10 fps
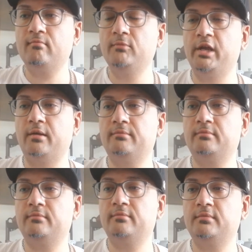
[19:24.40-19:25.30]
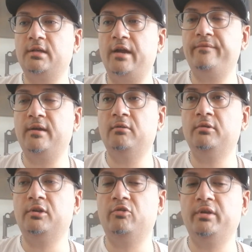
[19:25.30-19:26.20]
yeah, I
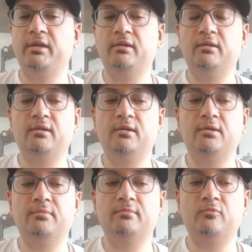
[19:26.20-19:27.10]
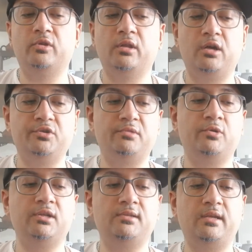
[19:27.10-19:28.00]
found going with larger
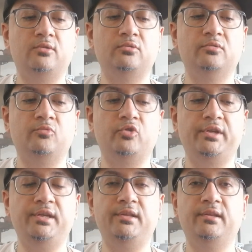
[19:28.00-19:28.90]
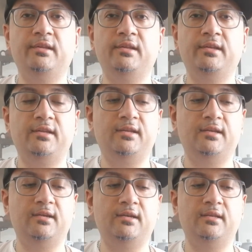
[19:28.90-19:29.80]
pots that hold more heat.
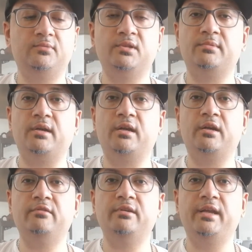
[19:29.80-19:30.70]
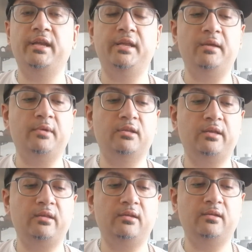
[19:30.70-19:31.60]
This one's about 180 ml, I
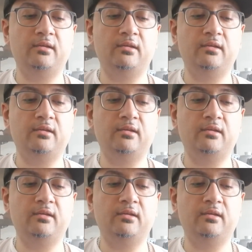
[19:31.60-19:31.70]
think.